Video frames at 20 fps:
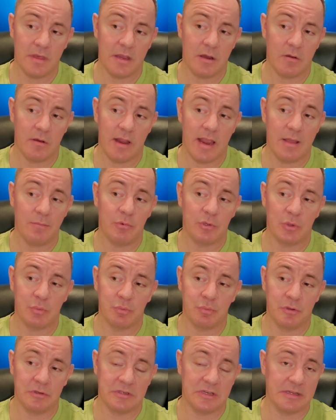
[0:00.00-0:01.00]
they are able
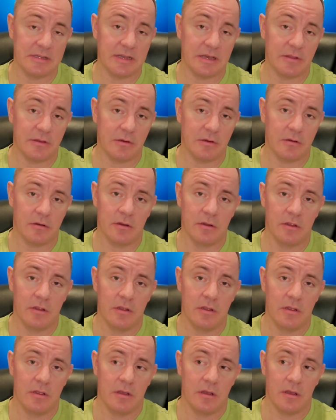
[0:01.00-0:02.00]
to put together,
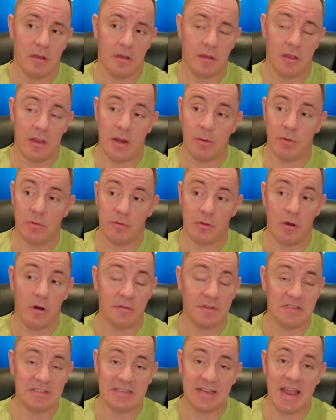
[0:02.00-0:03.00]
and with
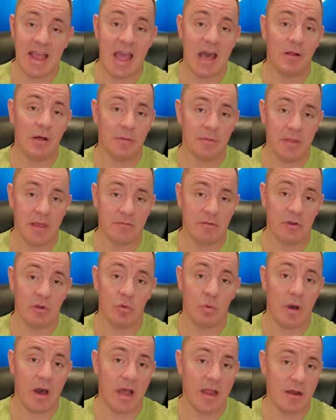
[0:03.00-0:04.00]
all the talent they've
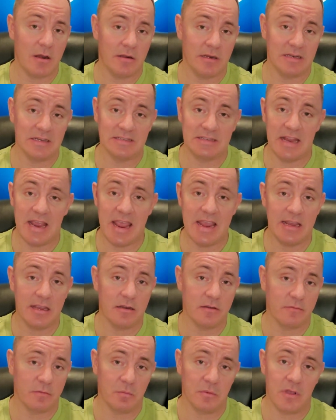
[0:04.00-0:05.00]
acquired and
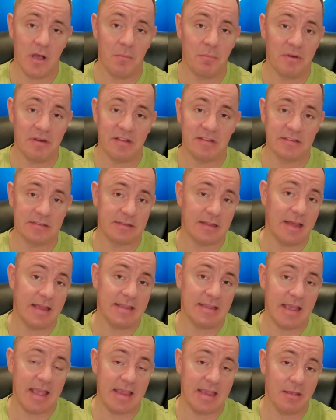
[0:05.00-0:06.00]
taken from companies
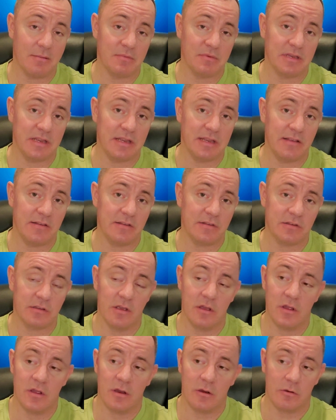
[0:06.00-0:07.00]
like
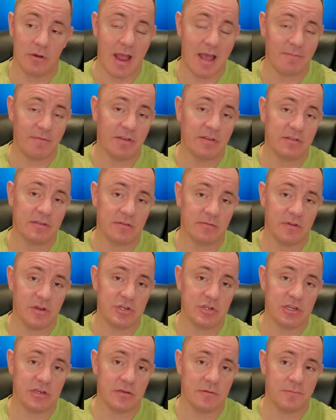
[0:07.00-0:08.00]
AMD's graphics
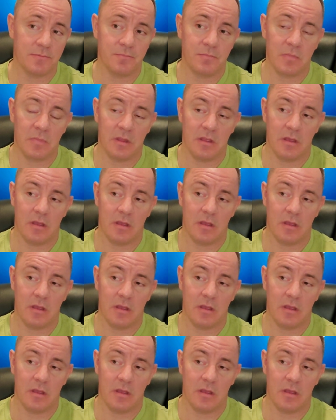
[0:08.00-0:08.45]
division